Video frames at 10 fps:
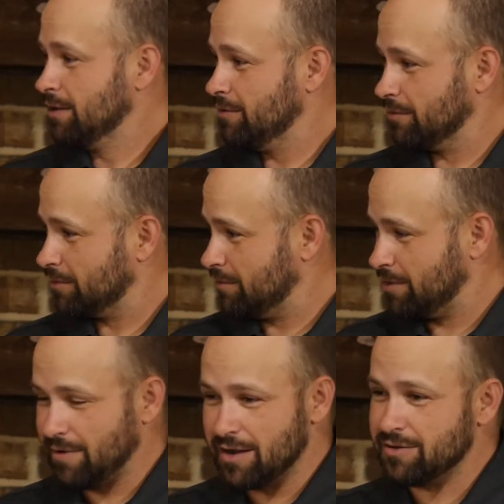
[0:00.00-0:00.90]
who are going
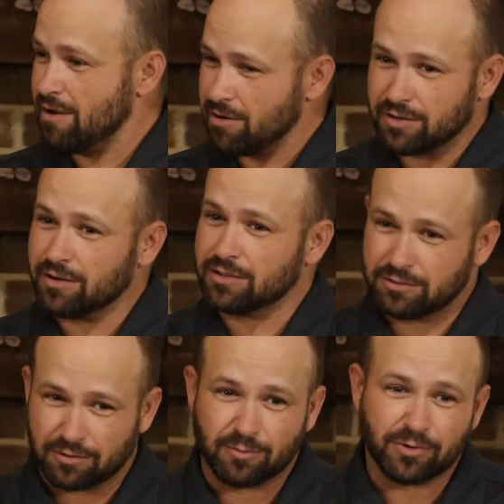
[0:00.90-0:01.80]
around knocking on
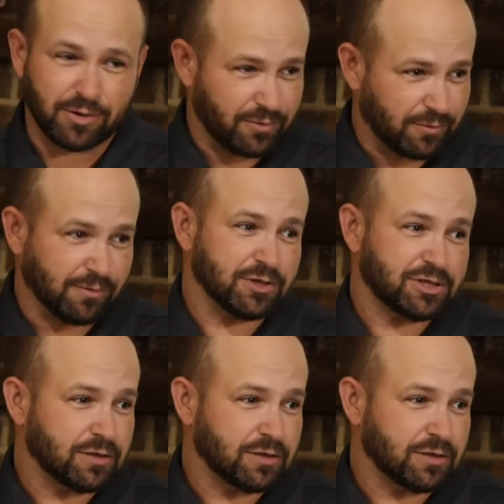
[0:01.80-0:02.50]
dorm room doors,